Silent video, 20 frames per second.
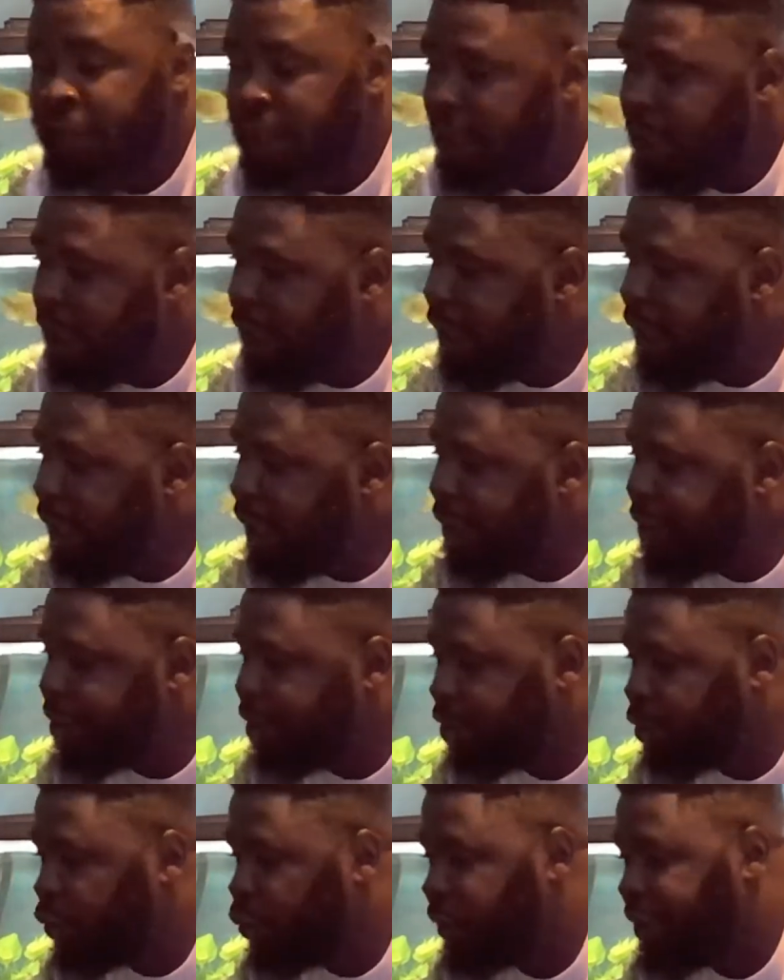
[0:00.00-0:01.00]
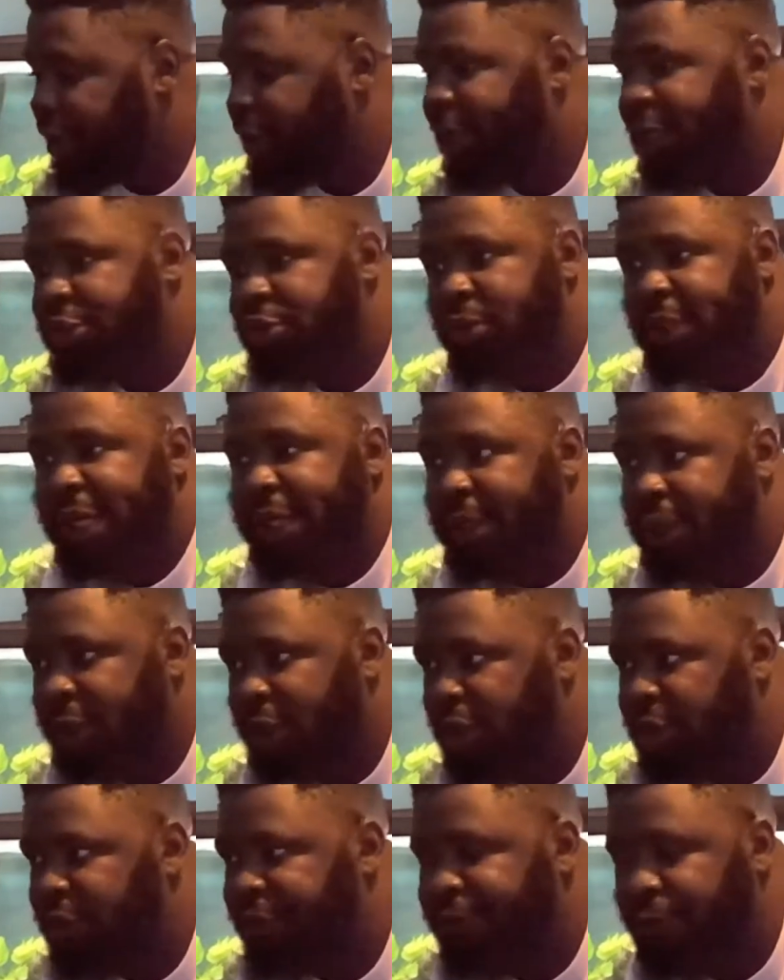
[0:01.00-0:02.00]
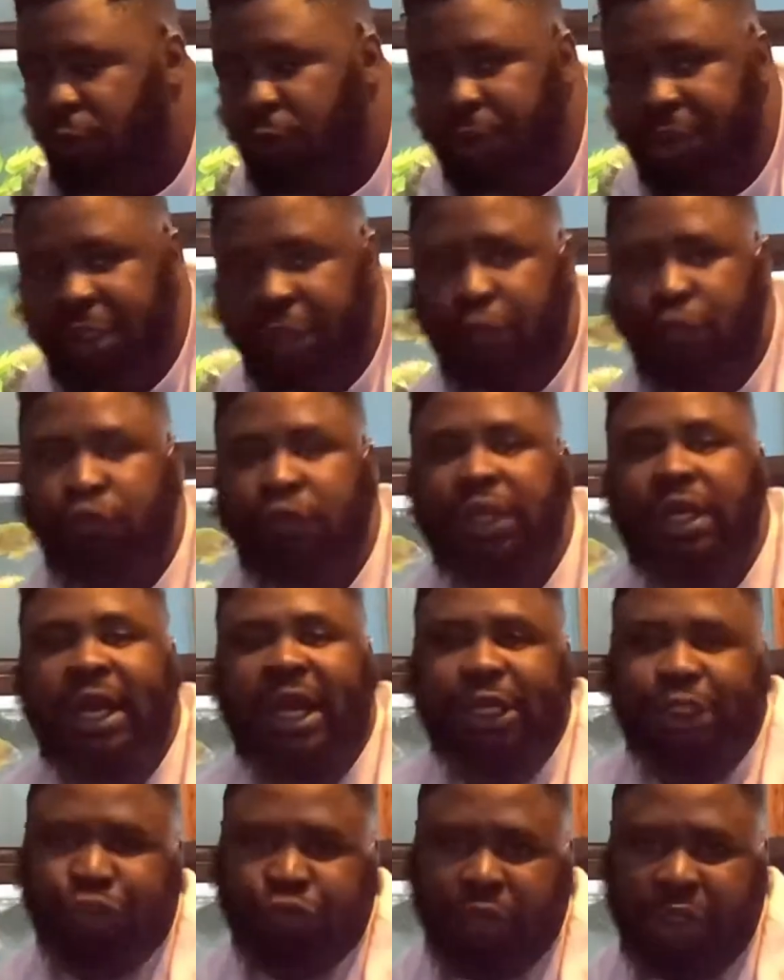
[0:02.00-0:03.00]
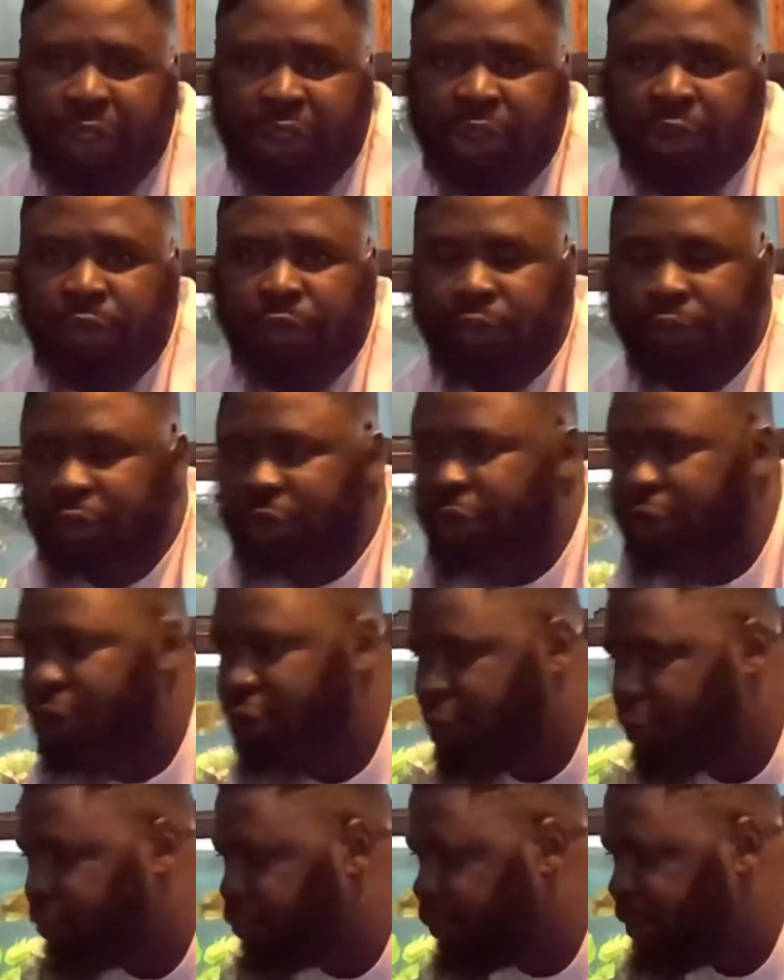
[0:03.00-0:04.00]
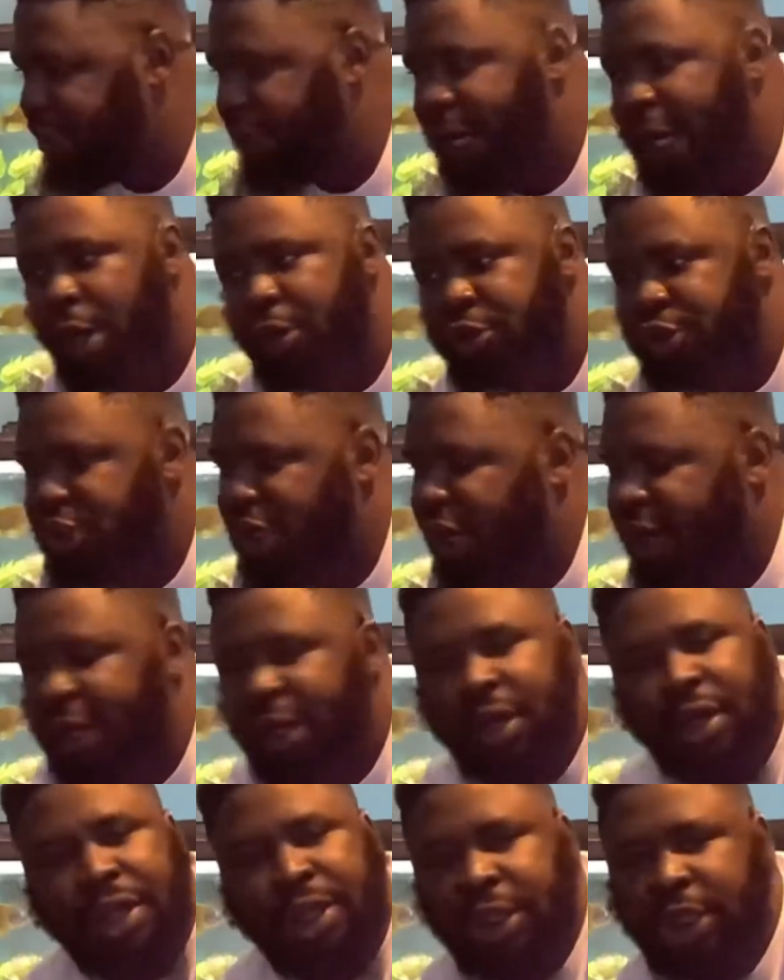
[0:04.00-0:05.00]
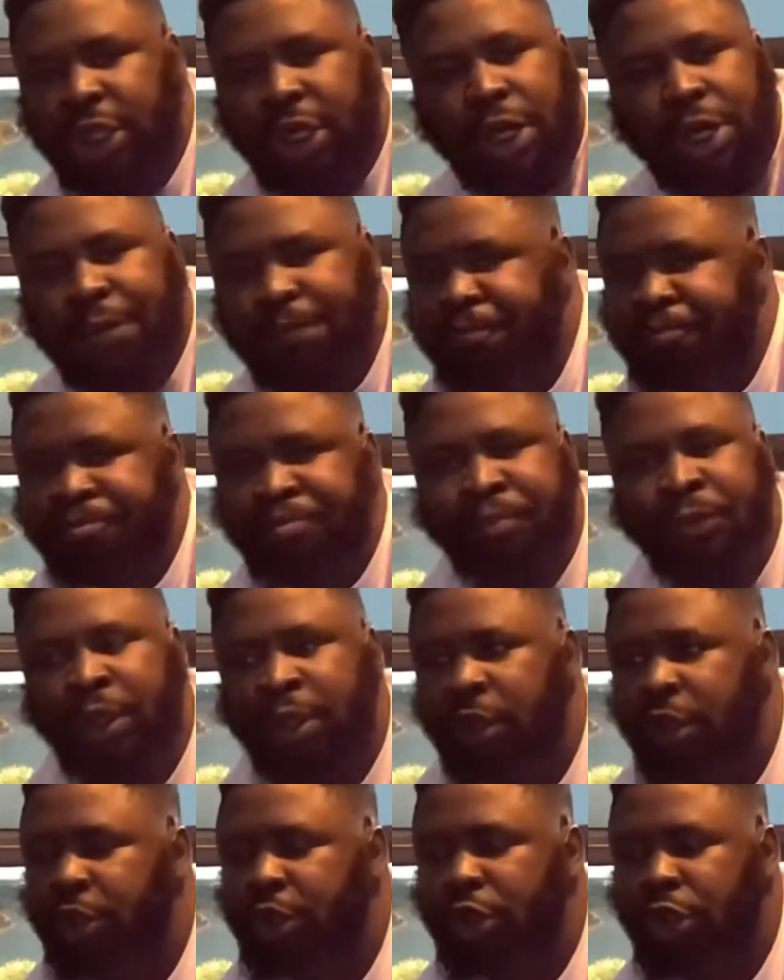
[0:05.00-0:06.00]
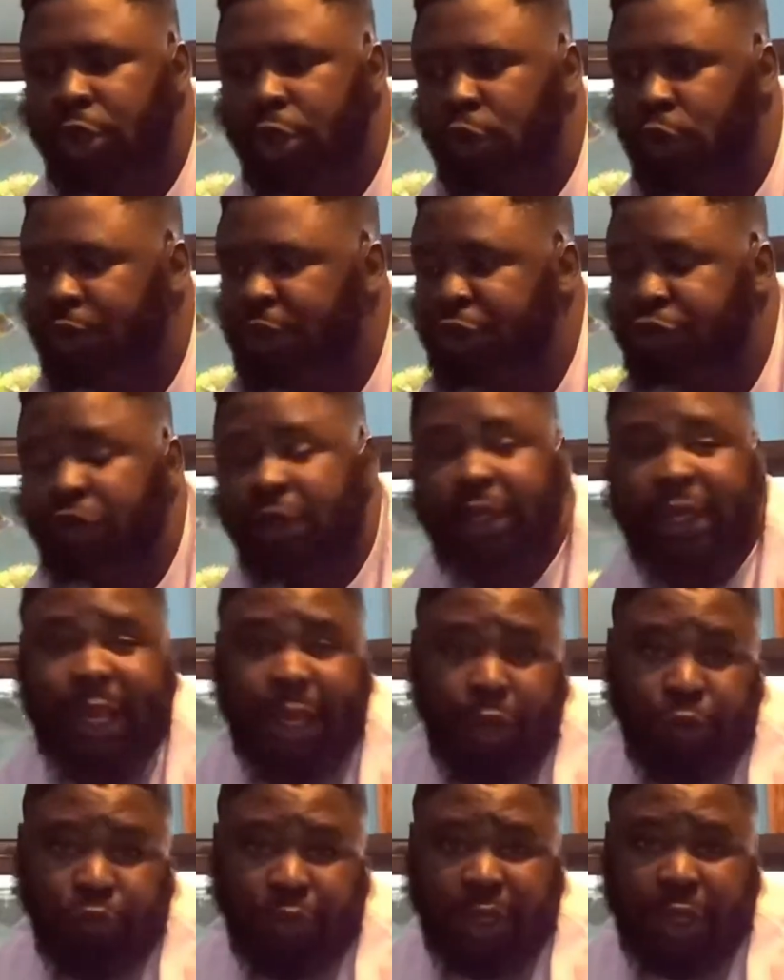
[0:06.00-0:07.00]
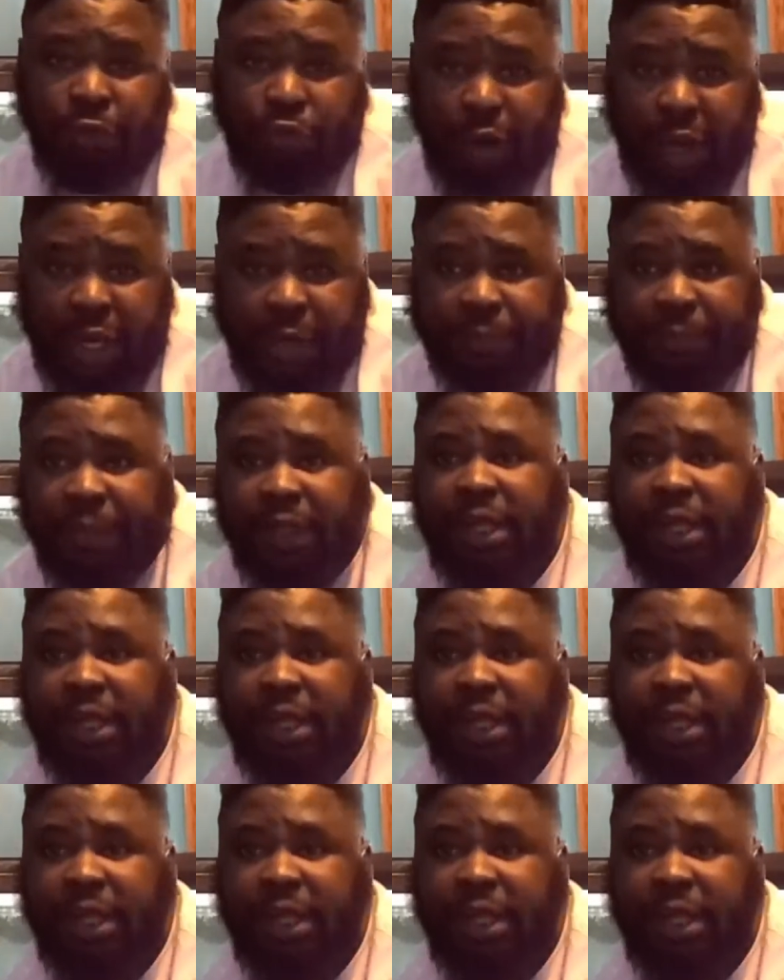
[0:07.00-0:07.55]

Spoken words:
And so what electrolytes does, of course, it rehydrates you. You know, when you're out jogging in the sun, you know, you drink Gatorade, right?